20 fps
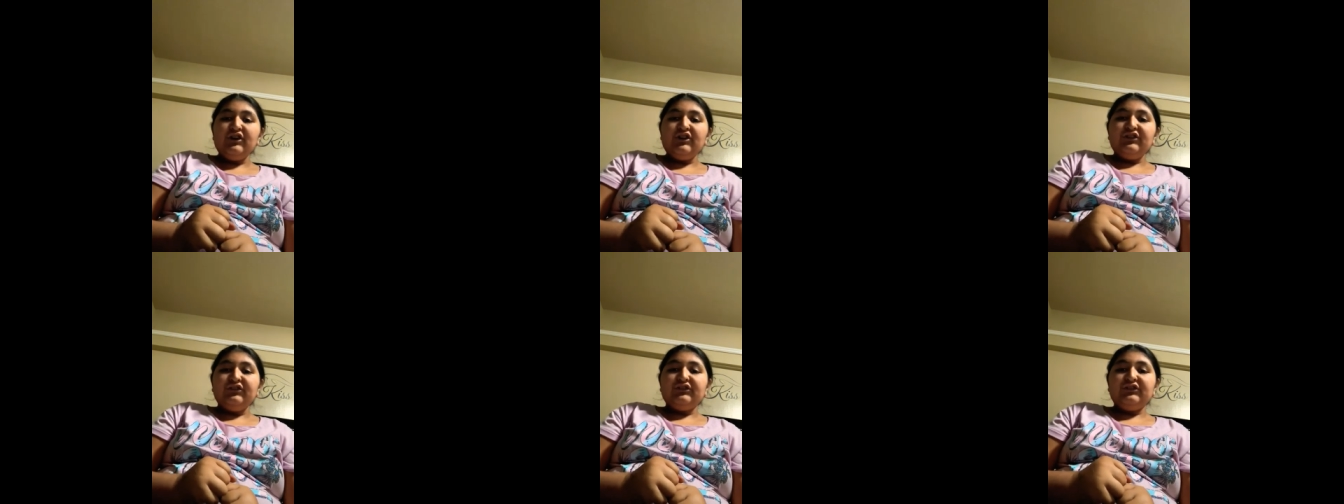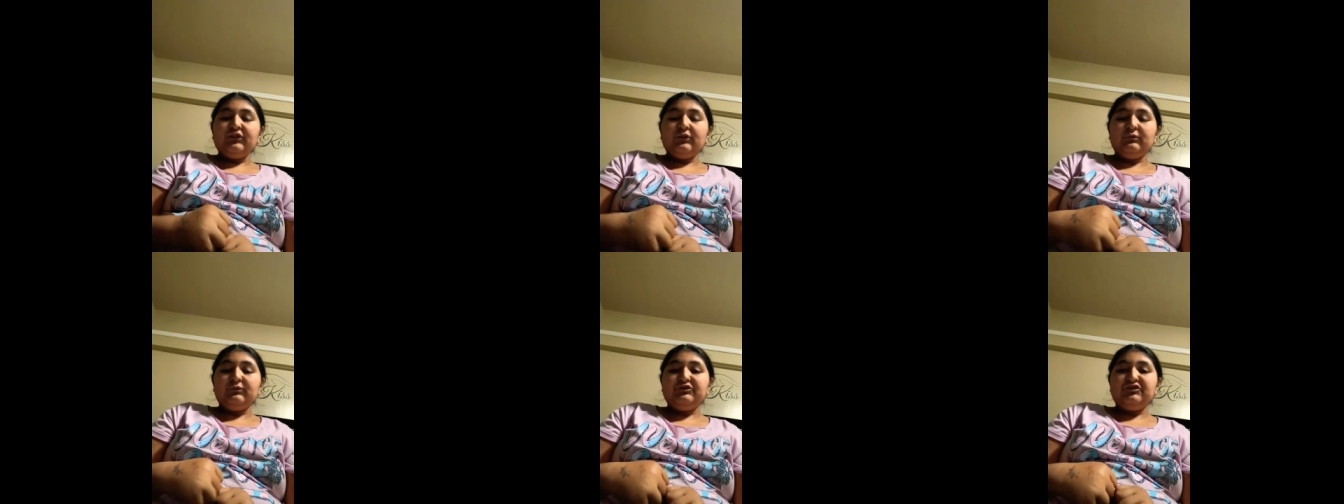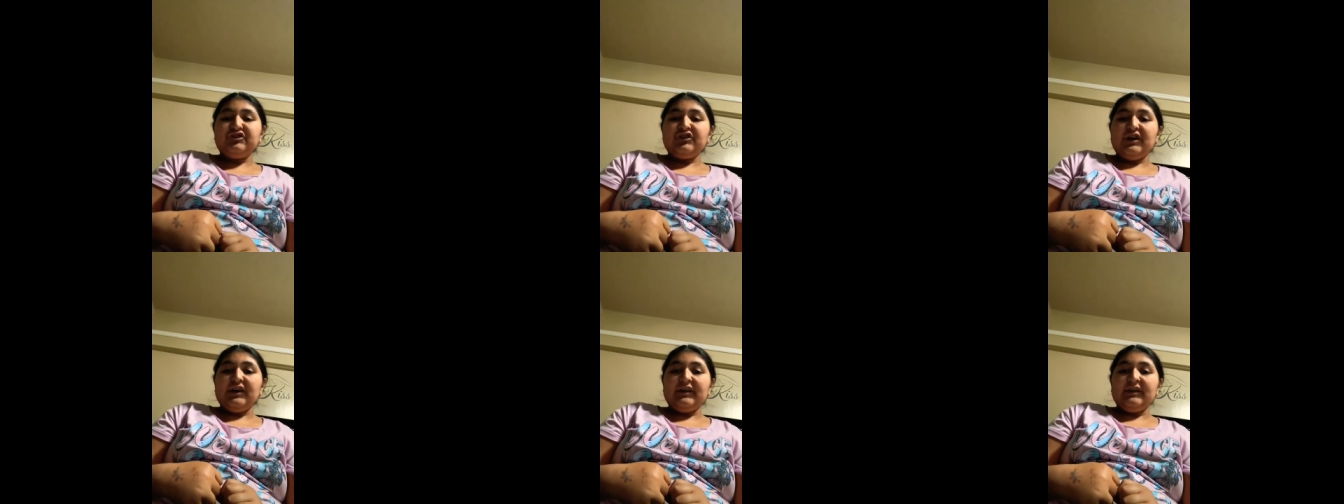so
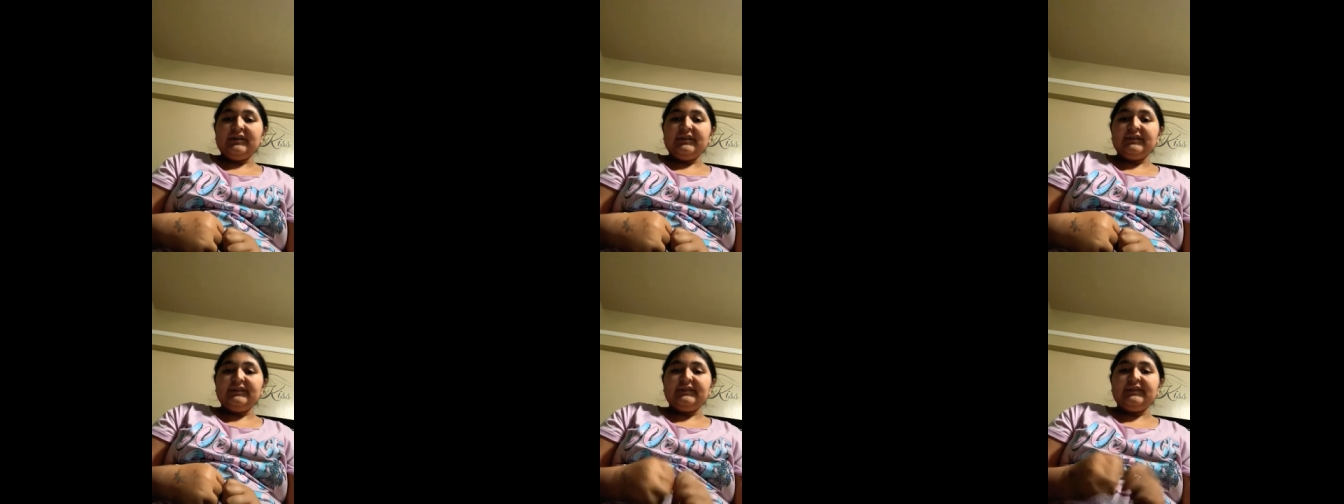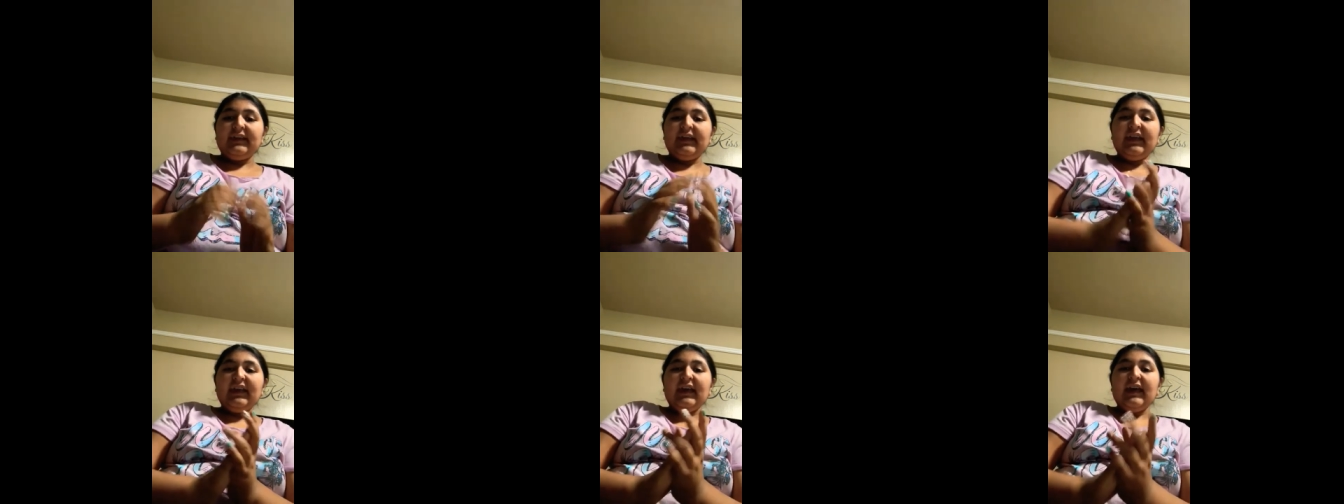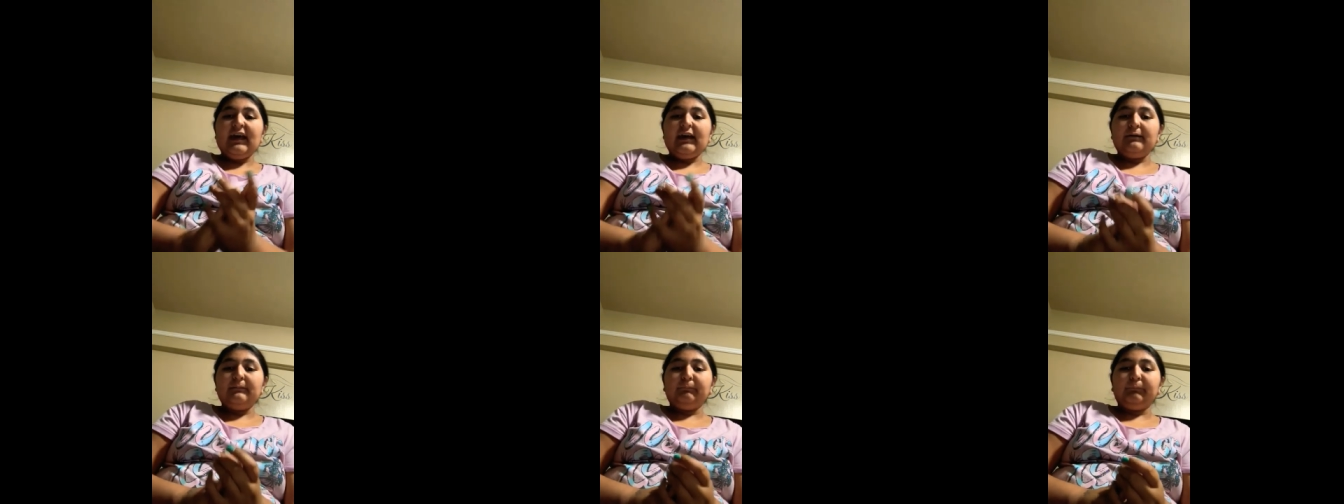just stay
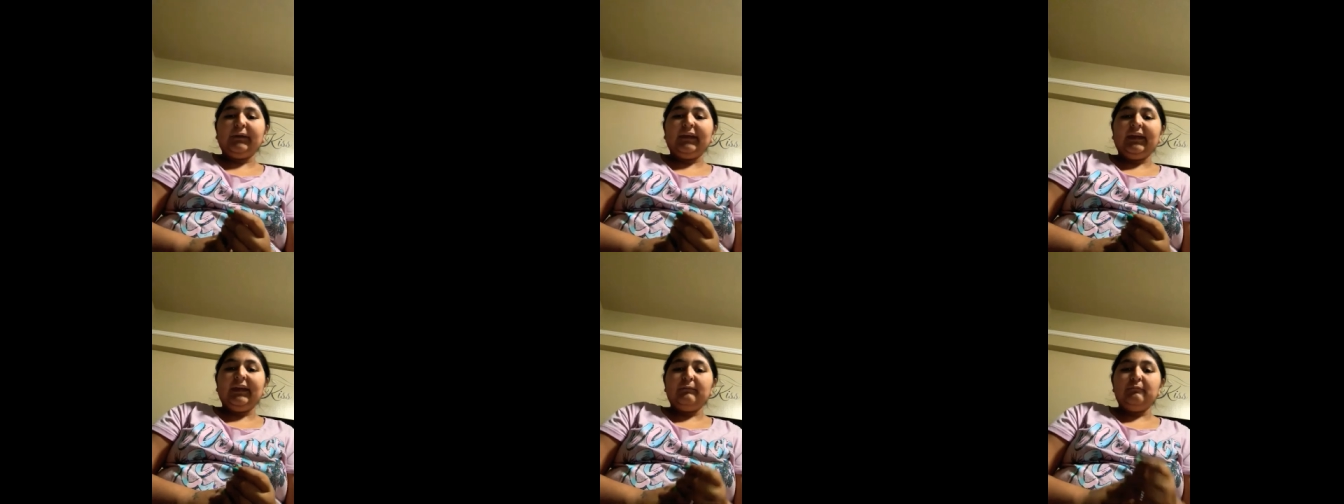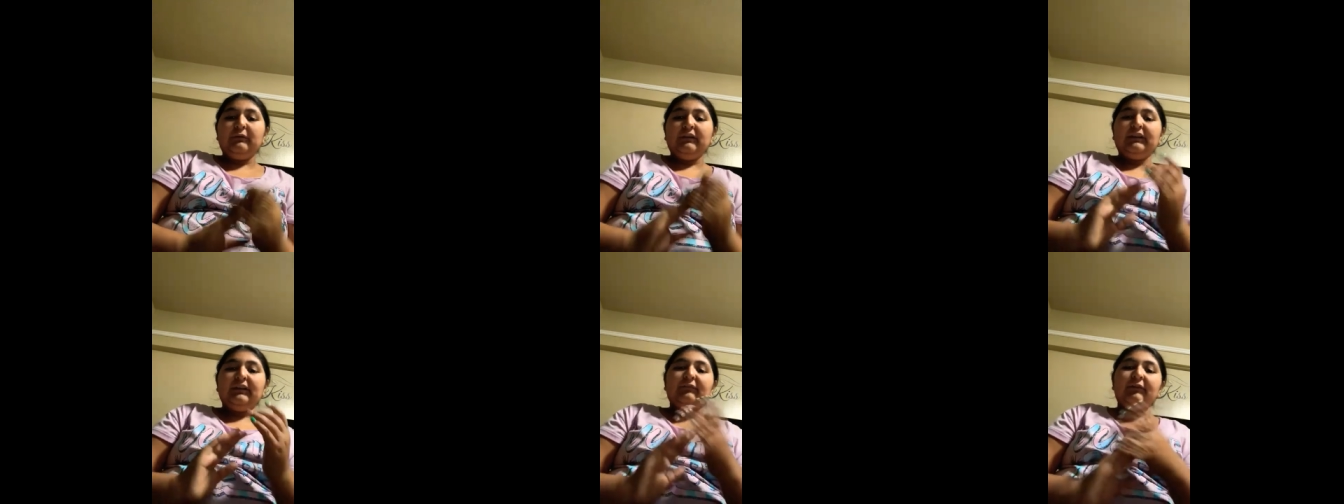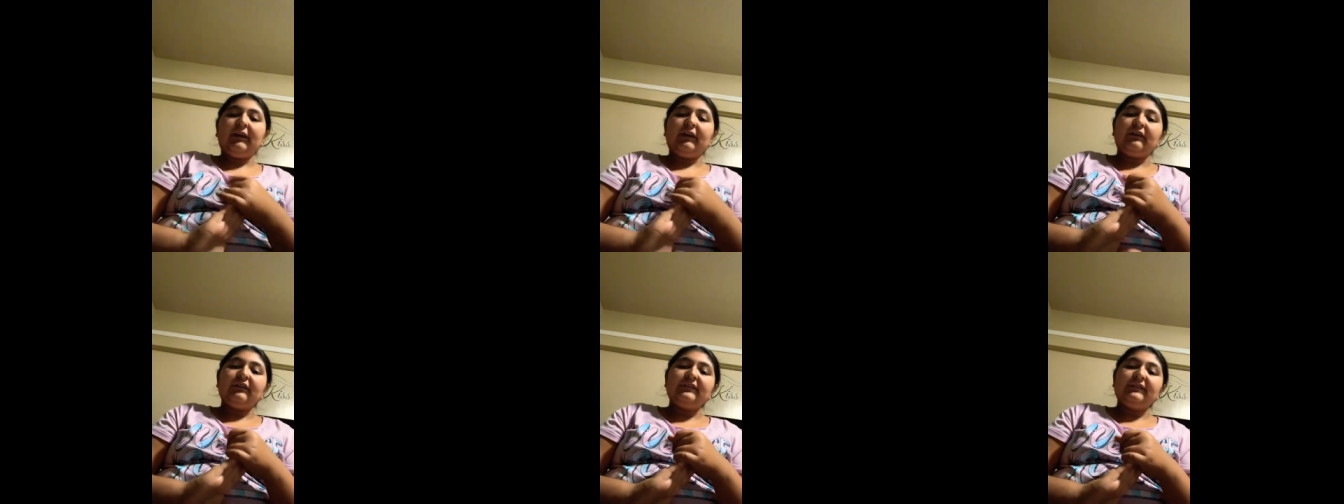happy, believe
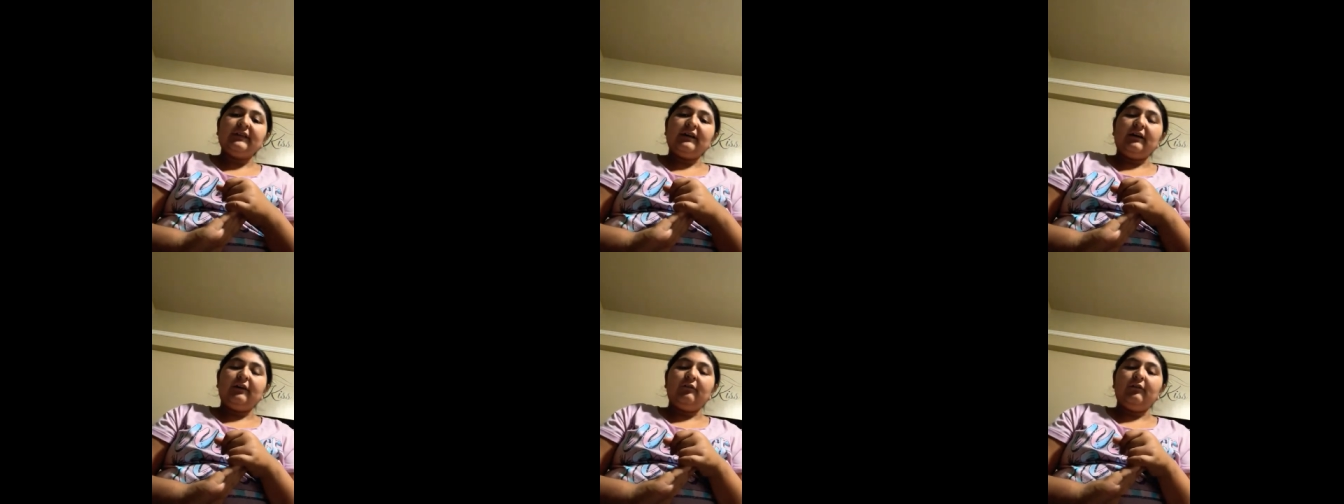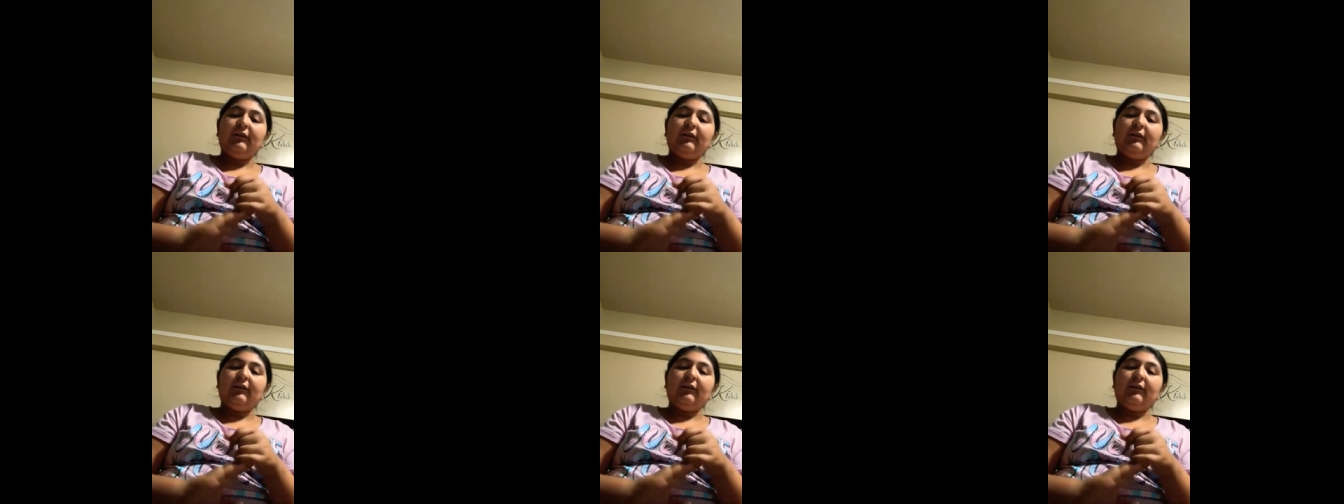in yourself.